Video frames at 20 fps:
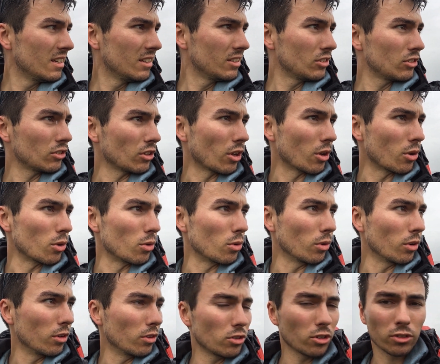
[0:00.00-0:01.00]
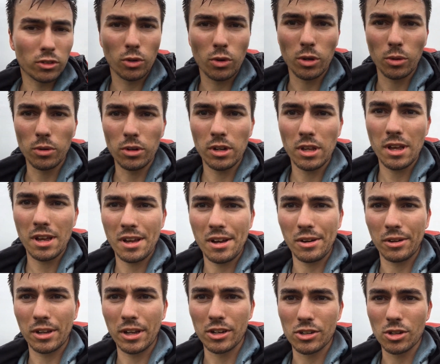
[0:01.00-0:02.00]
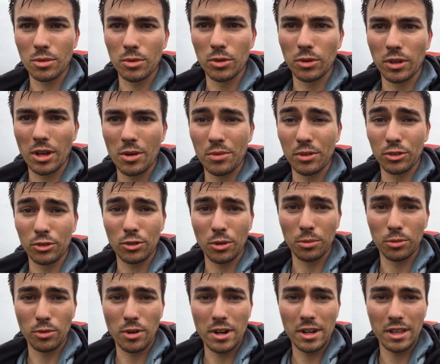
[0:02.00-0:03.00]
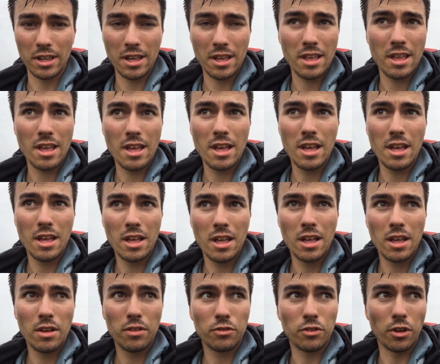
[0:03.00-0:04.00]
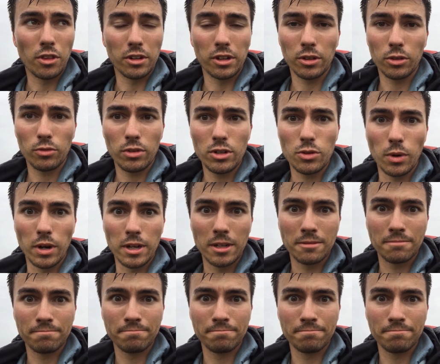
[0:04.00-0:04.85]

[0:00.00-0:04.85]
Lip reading: So just a quick one, I'll catch up with you again when it stops raining further down the Ridgeway.